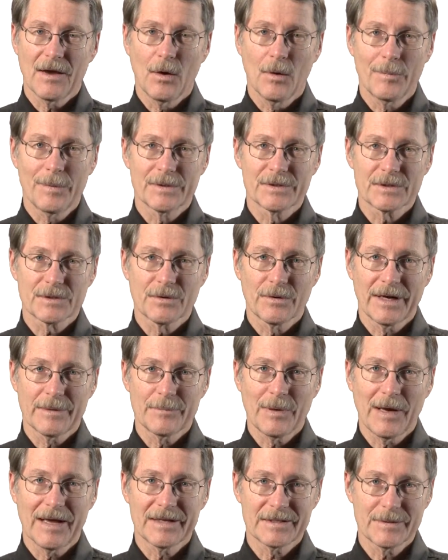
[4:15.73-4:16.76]
opens
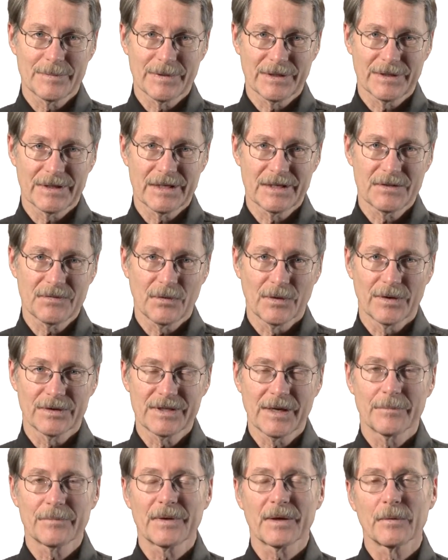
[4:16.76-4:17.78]
great possibilities for
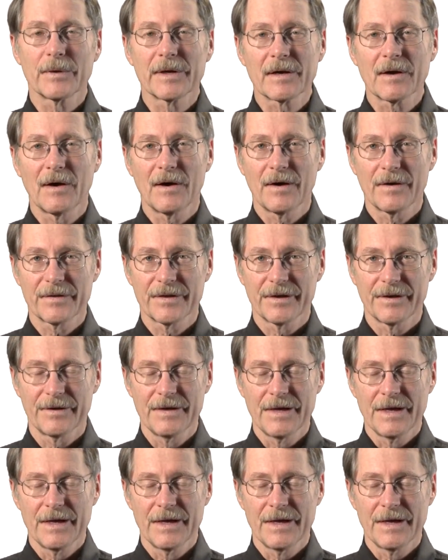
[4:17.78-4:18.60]
something we call the